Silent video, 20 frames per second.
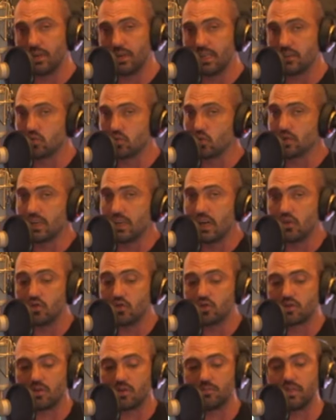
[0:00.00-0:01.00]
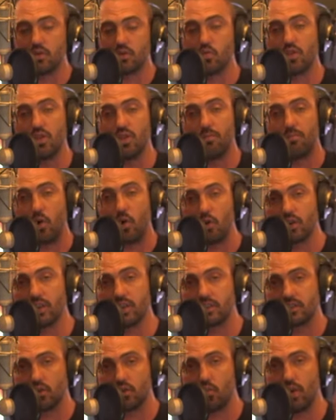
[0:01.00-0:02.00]
Bands will tell you something when the
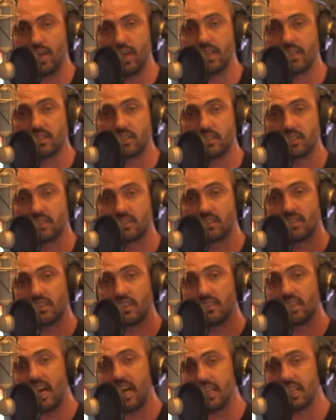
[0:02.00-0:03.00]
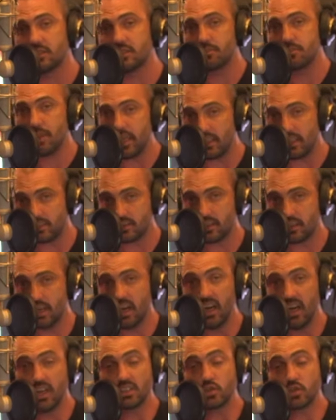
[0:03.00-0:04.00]
market is the way it is, because it's in a tight space.
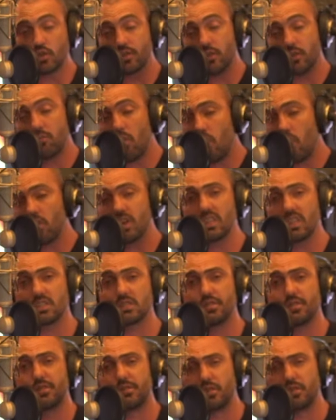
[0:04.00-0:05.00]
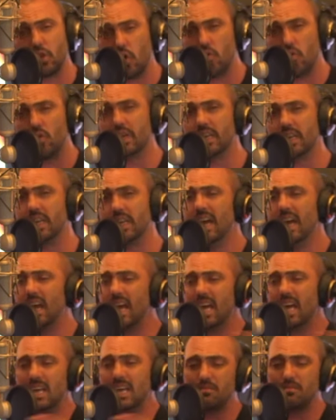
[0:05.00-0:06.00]
So if the market is flowing
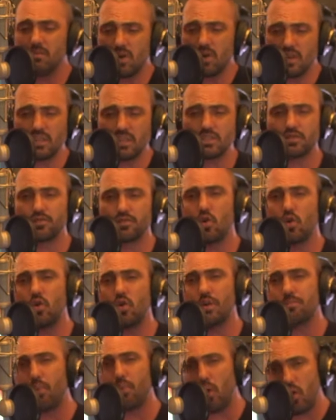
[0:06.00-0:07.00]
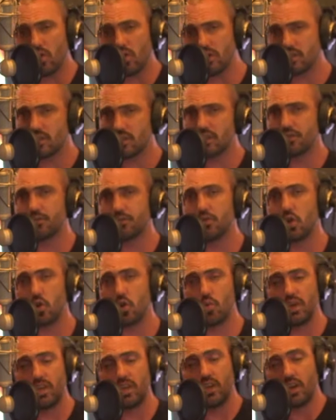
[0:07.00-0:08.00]
and money's flowing, policy's
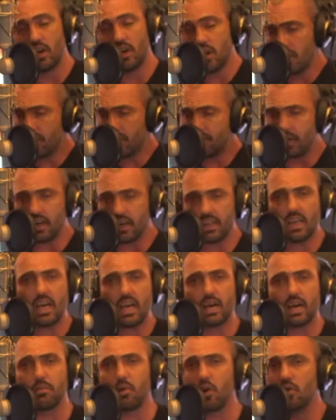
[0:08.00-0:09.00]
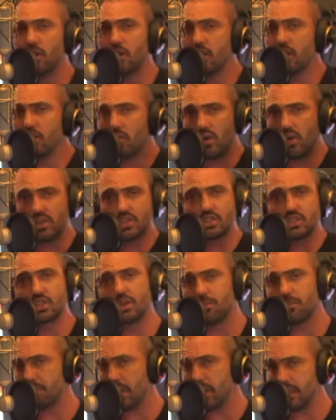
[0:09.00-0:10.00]
flowing, fuck yeah, bro. We just
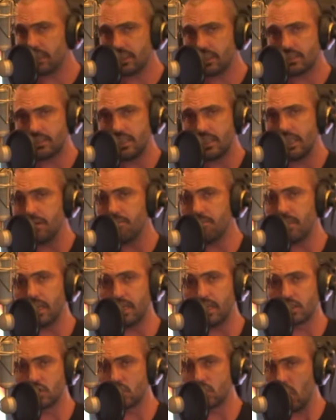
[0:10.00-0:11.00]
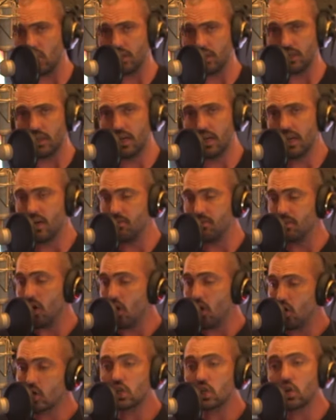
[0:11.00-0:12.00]
can bet this thing and make it solid. It'll be
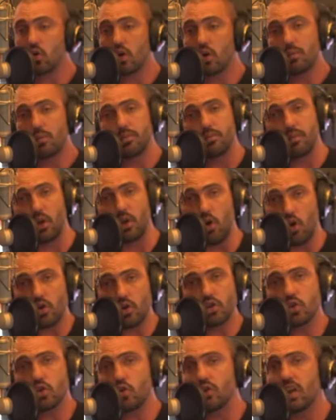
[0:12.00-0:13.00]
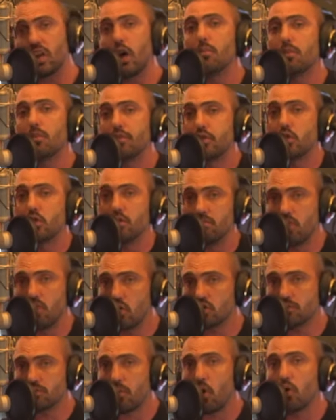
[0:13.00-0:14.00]
hard to go up, it'll be hard to go down, but for the
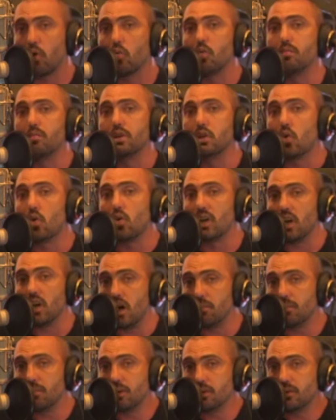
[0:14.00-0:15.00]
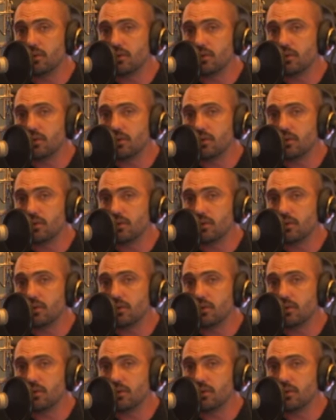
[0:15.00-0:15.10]
most part, we'll be going up.